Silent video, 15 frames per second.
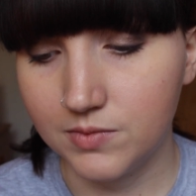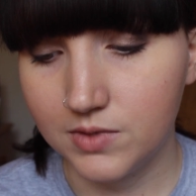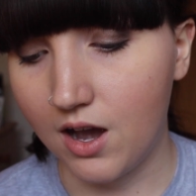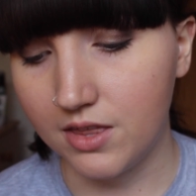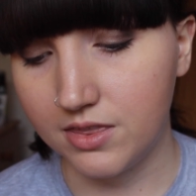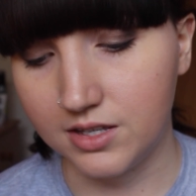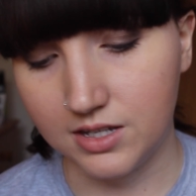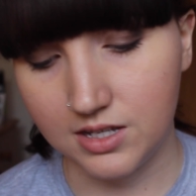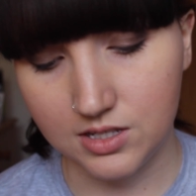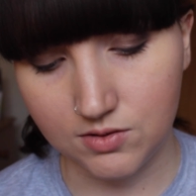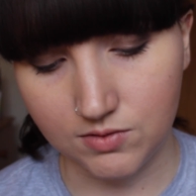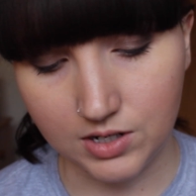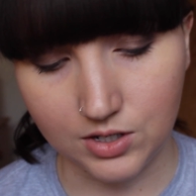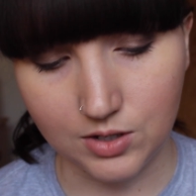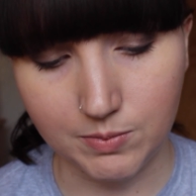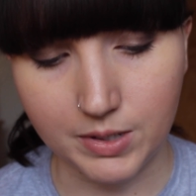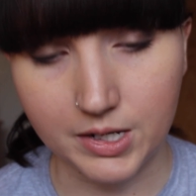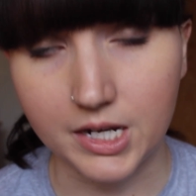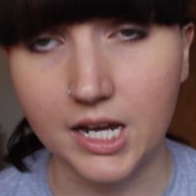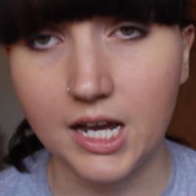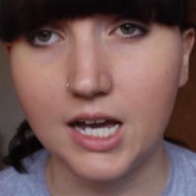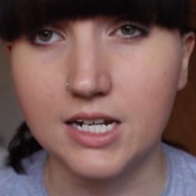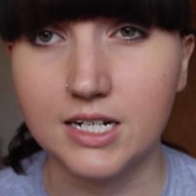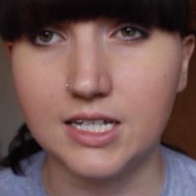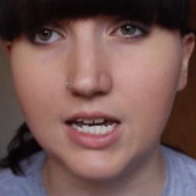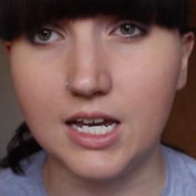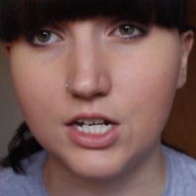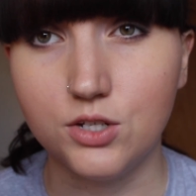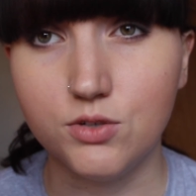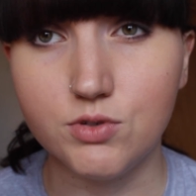I think it's a really good buy, and
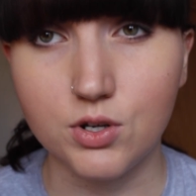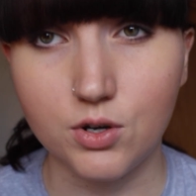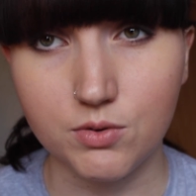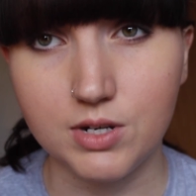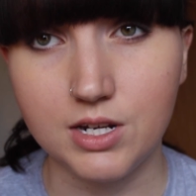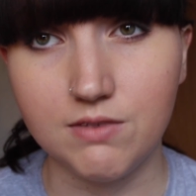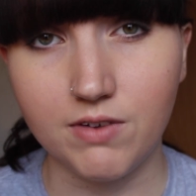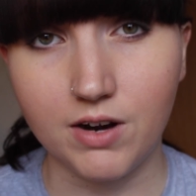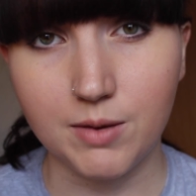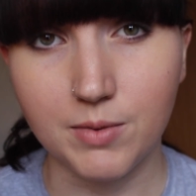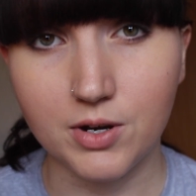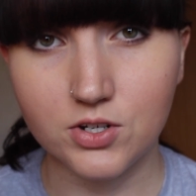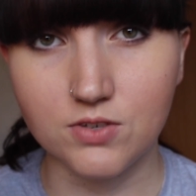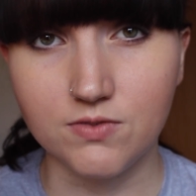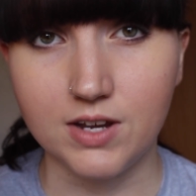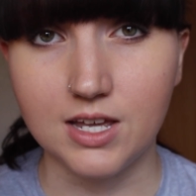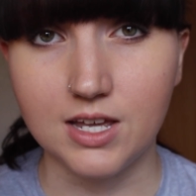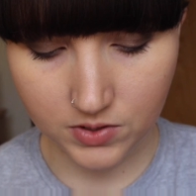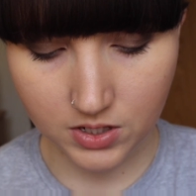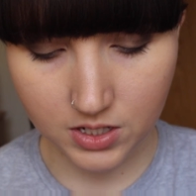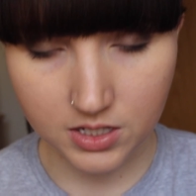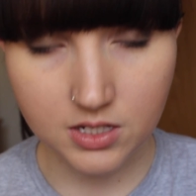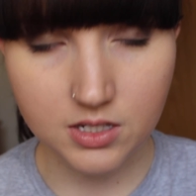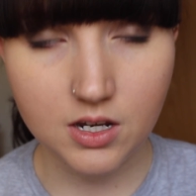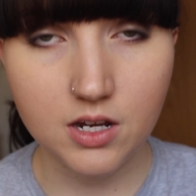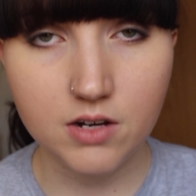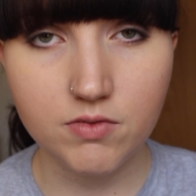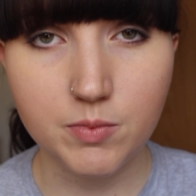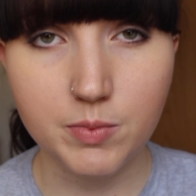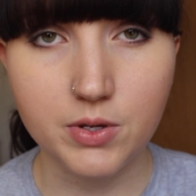again, you don't need very much of So this is kind
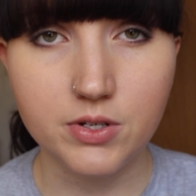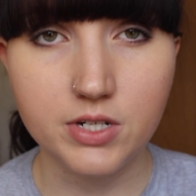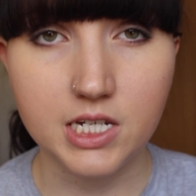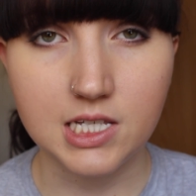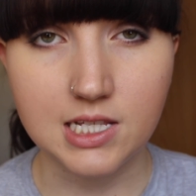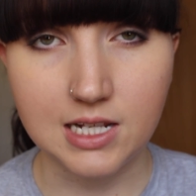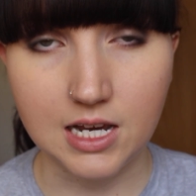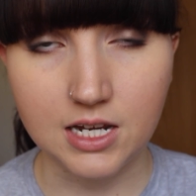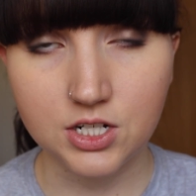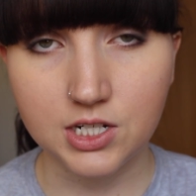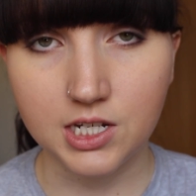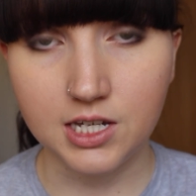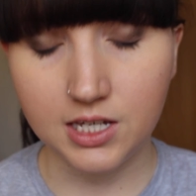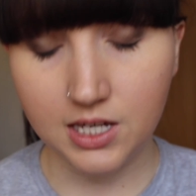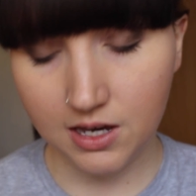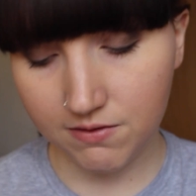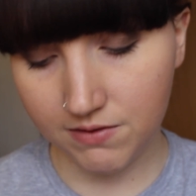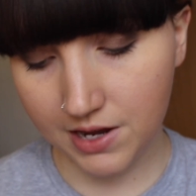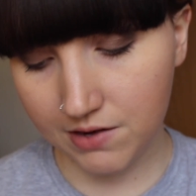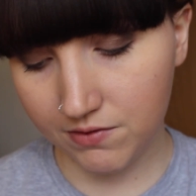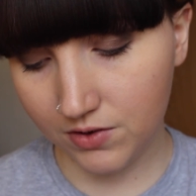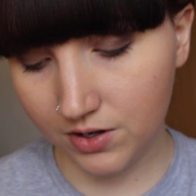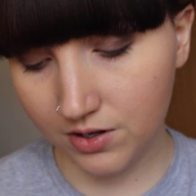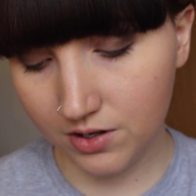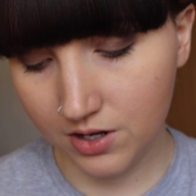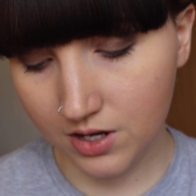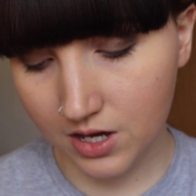of a beauty slash skincare favourite.